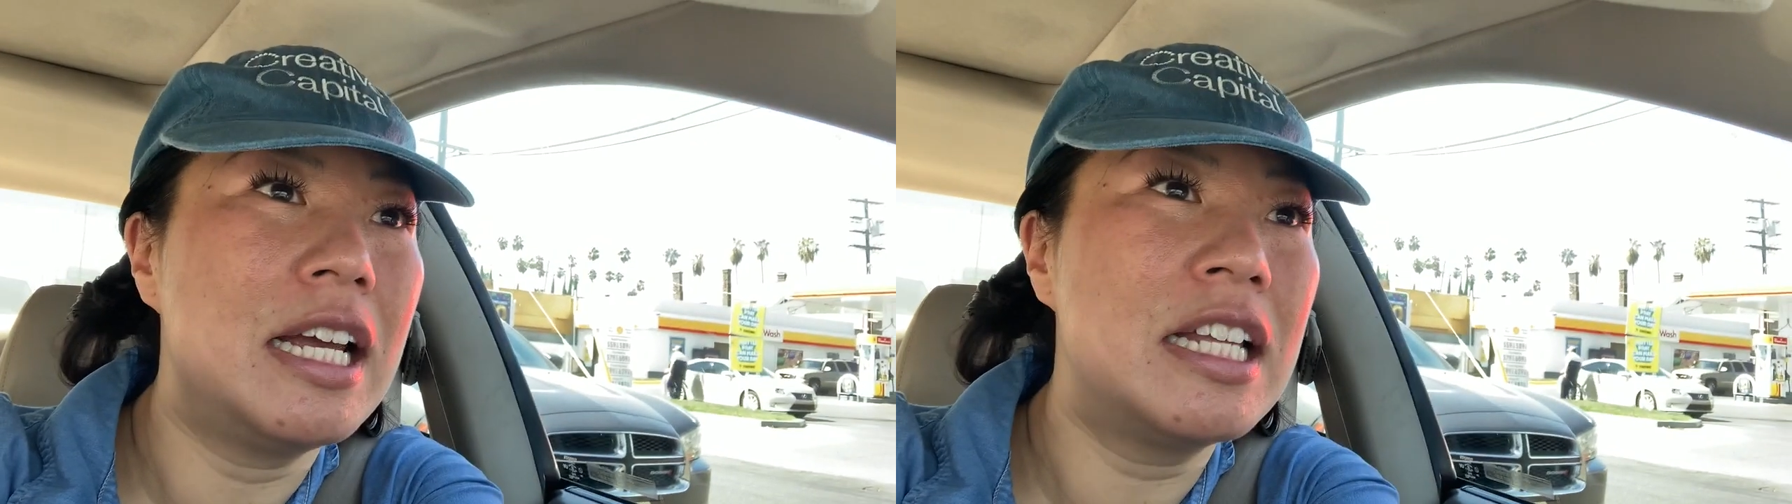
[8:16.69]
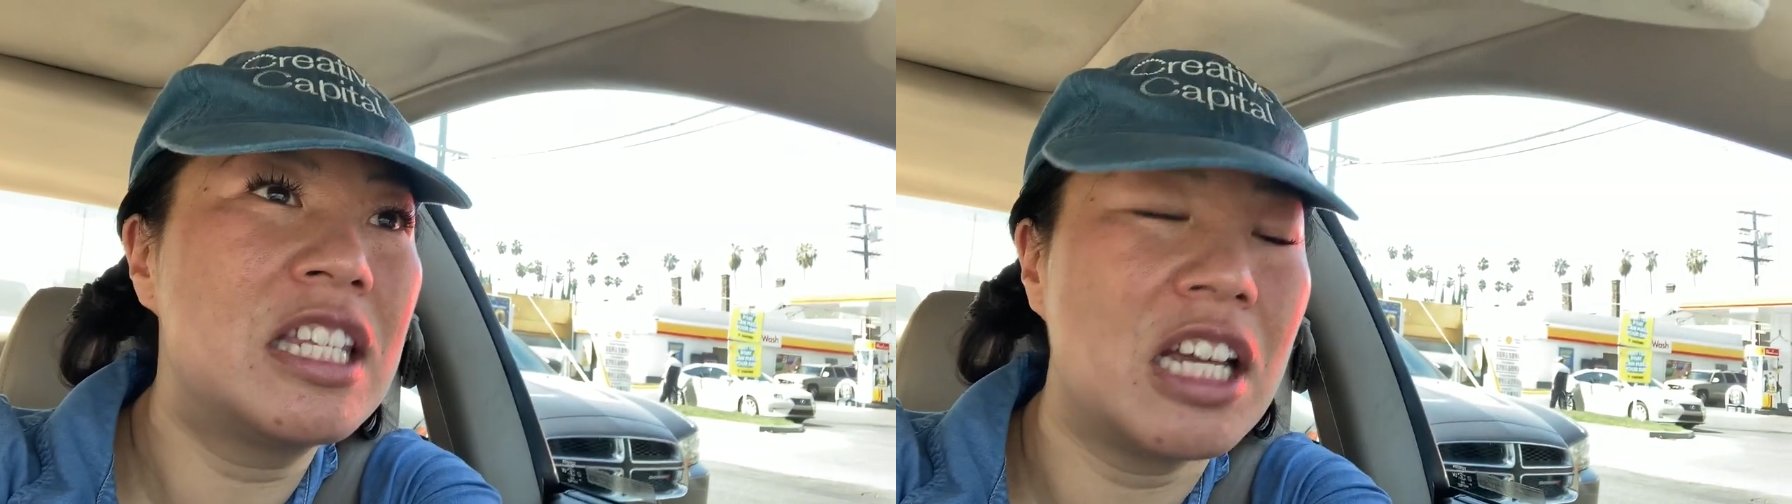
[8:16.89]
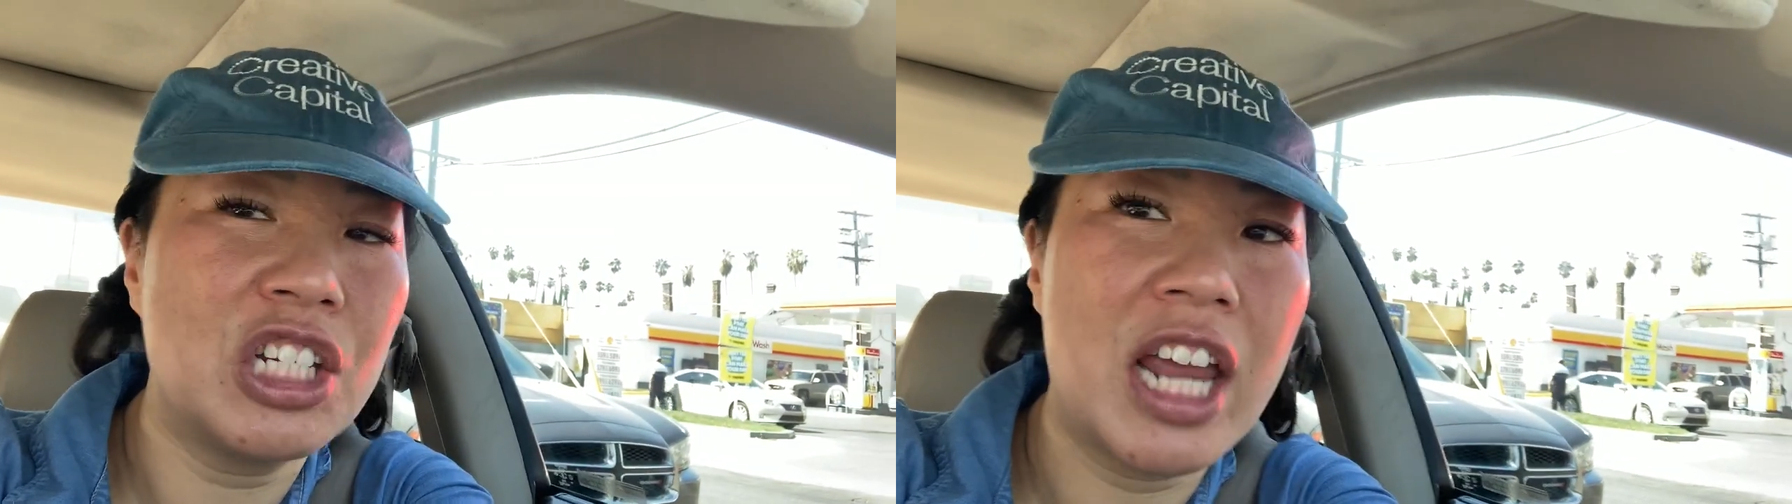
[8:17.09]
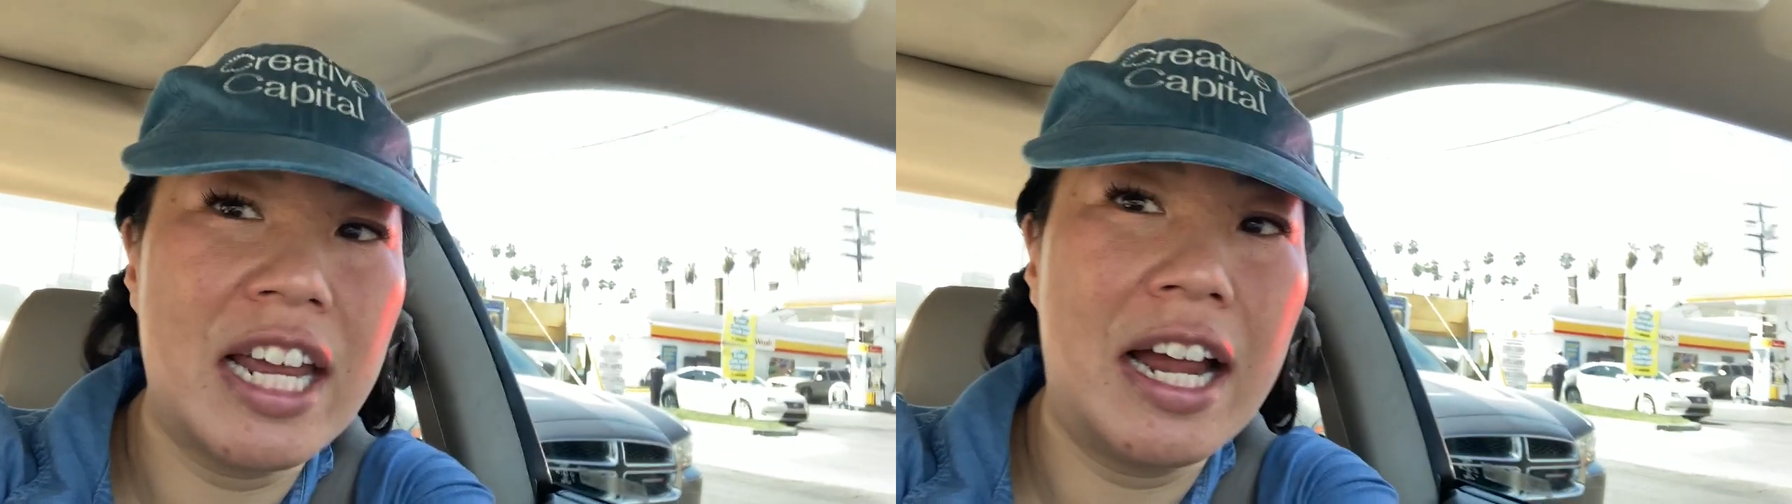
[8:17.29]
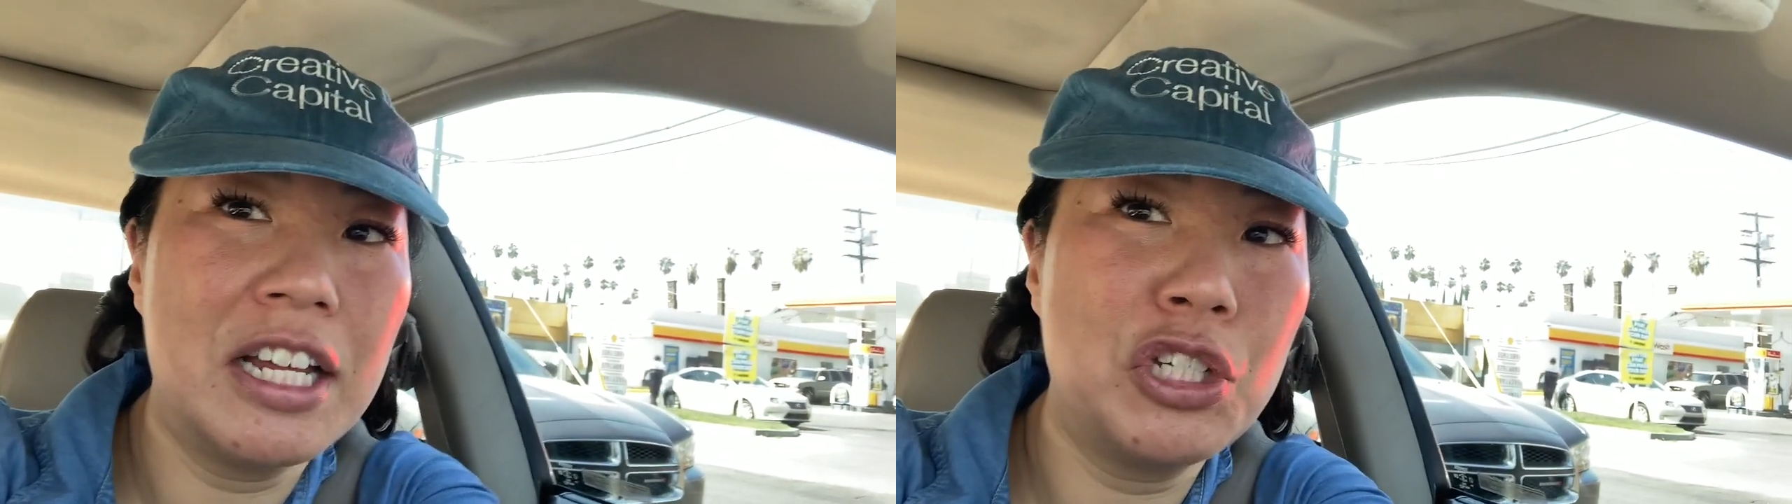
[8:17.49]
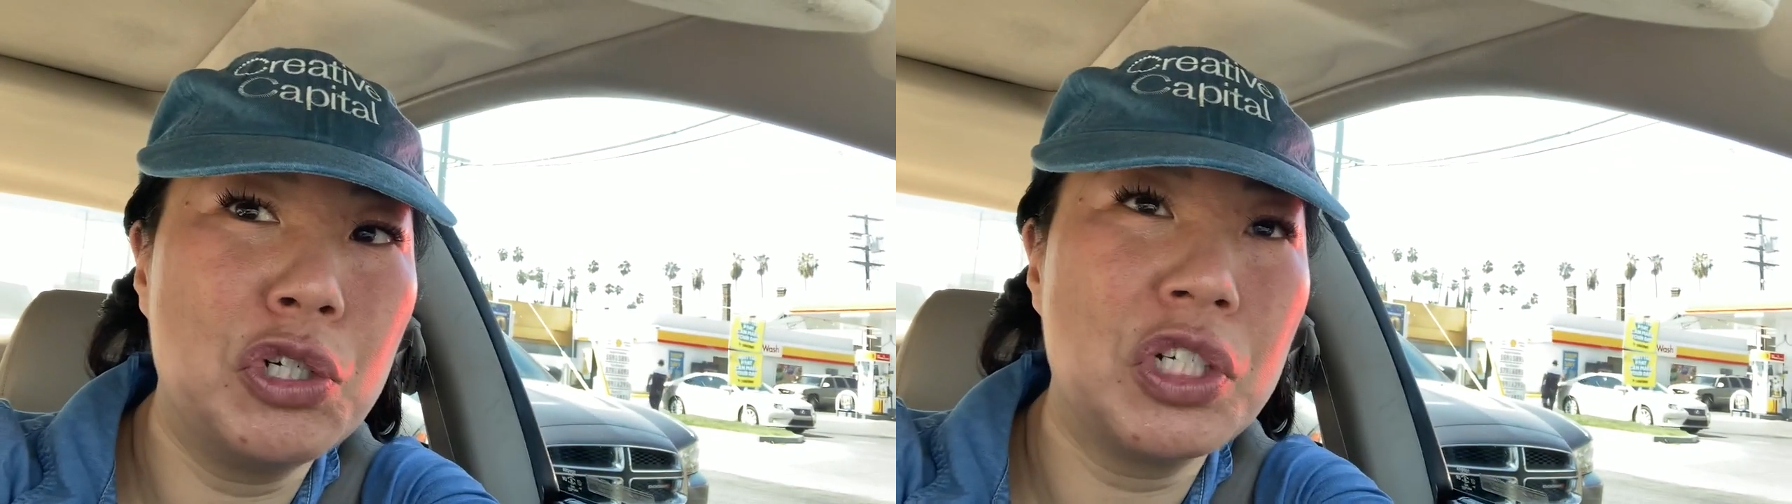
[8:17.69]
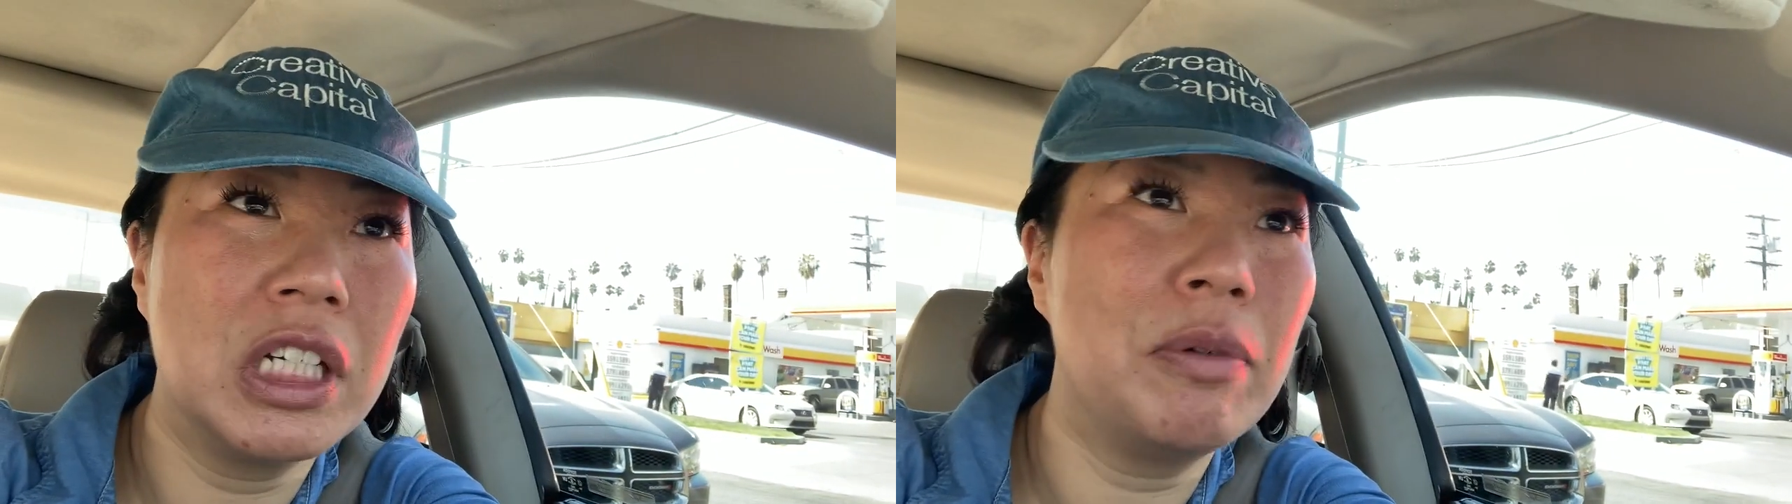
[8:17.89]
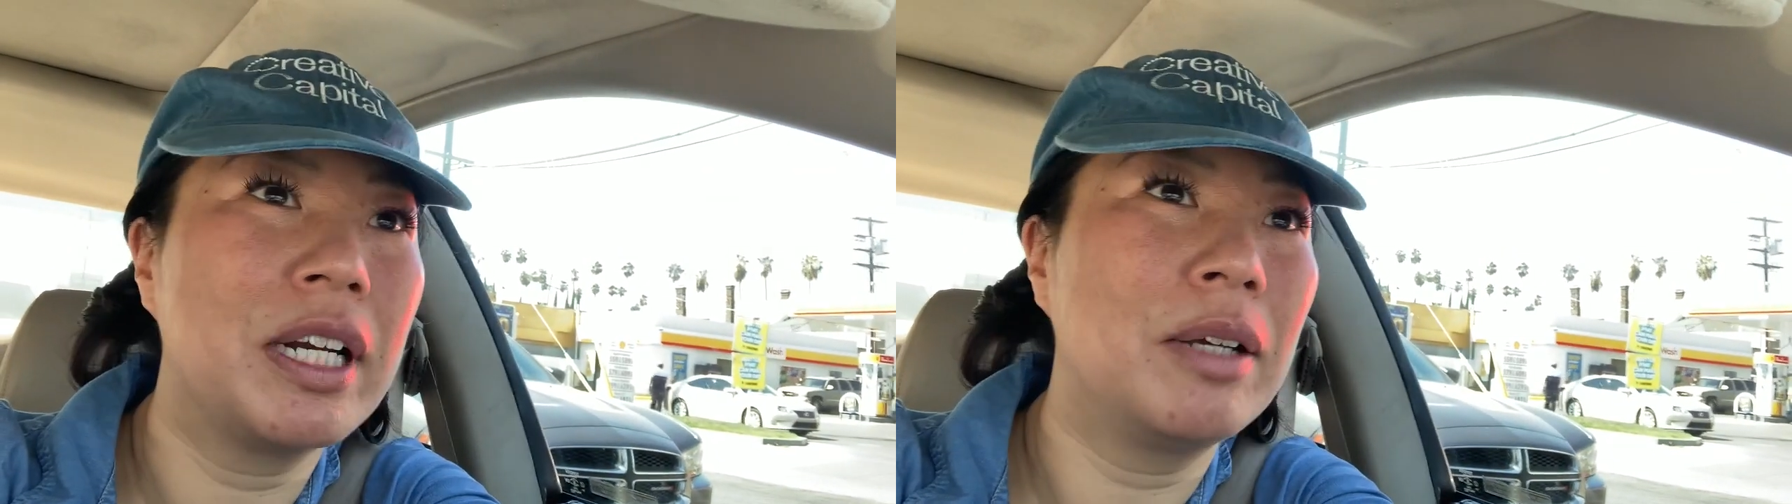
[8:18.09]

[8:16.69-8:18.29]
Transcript: It's such chaos usually when I